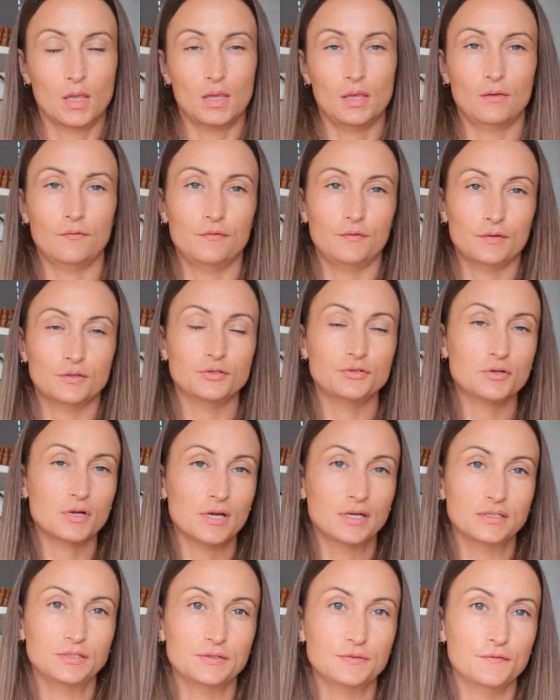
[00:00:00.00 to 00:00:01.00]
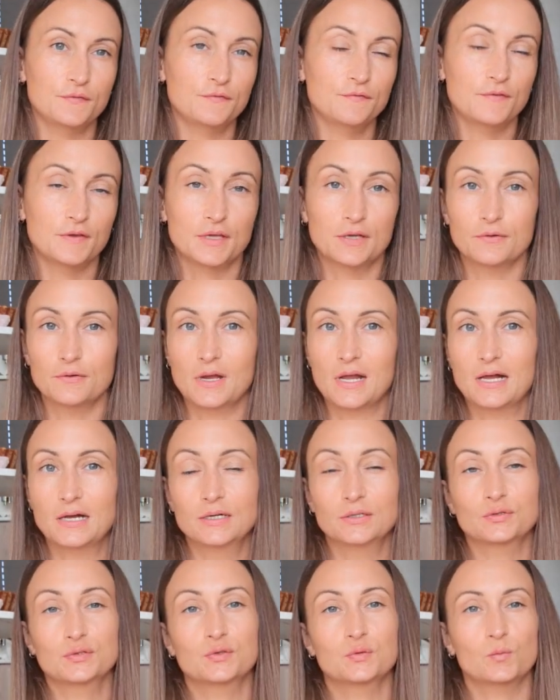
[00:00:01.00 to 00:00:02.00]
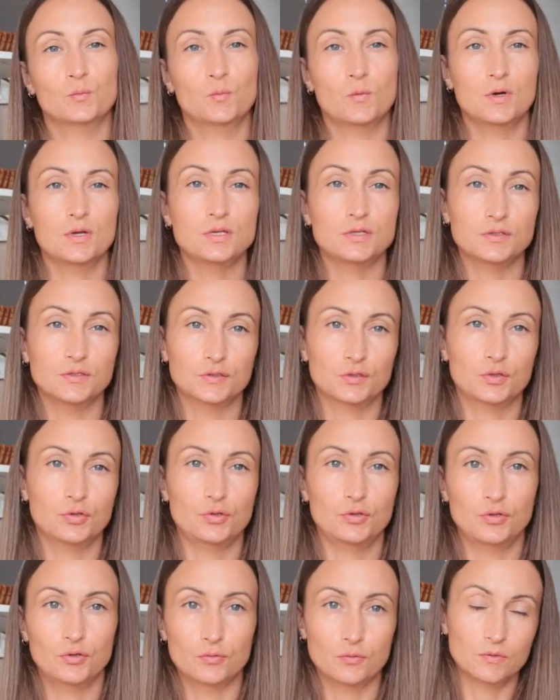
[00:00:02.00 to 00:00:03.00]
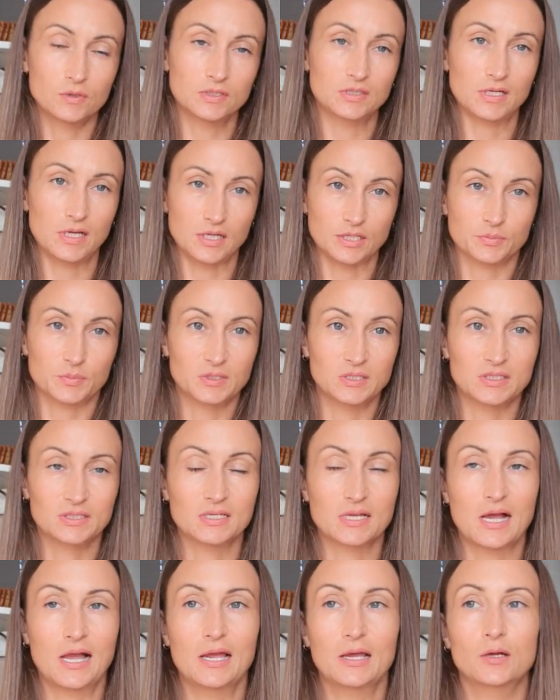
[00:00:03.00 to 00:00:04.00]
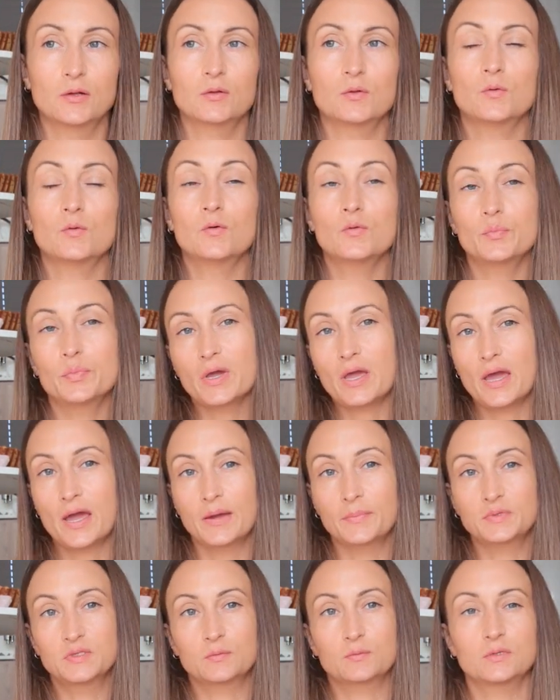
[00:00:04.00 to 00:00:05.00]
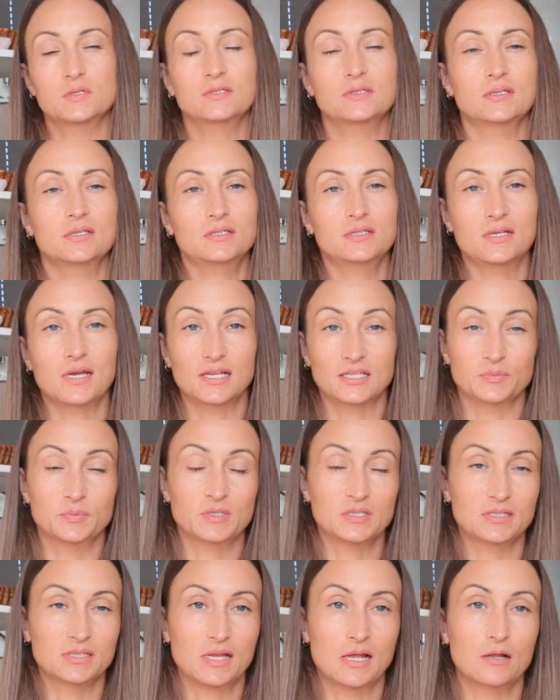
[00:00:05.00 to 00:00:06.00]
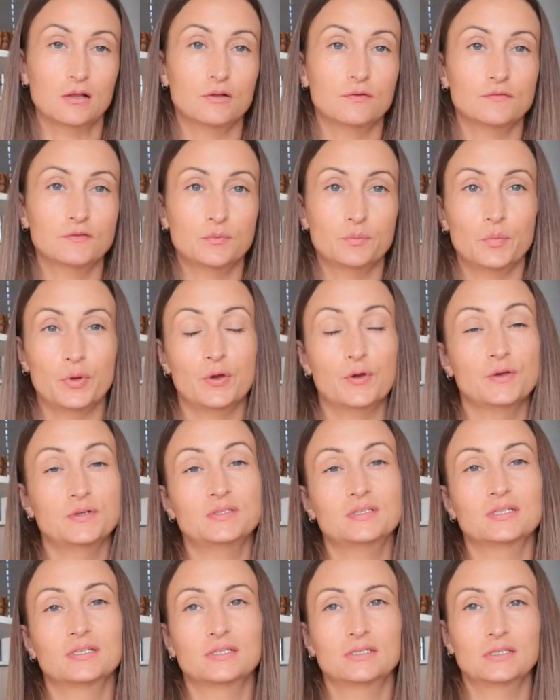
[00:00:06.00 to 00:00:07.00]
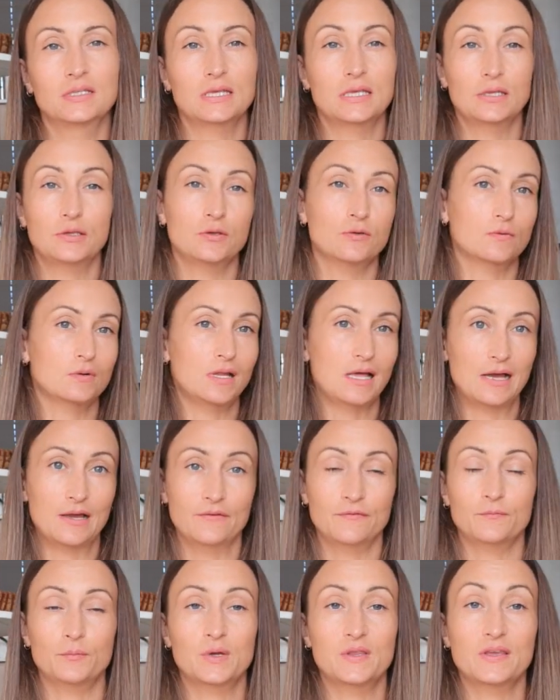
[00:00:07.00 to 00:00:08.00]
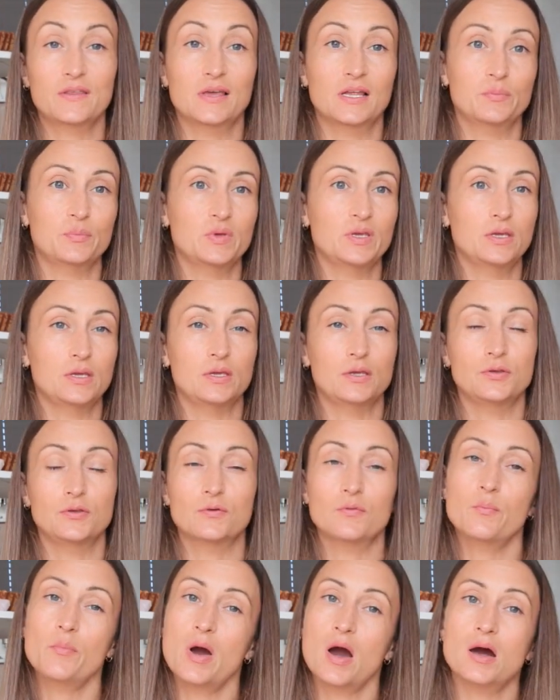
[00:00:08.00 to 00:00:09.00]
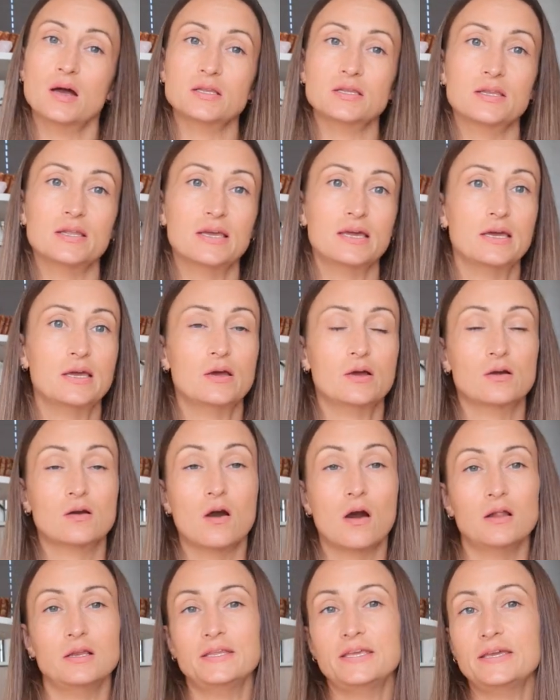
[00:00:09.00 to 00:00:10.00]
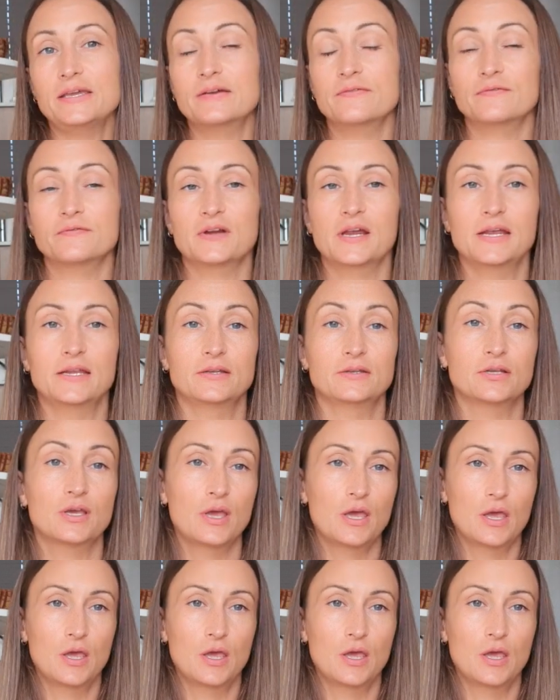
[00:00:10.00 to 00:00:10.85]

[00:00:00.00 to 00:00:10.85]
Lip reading: If you're trying to figure out what is your attachment style, or perhaps what is the attachment style of the person in your life, whether that be your partner, a colleague, a friend,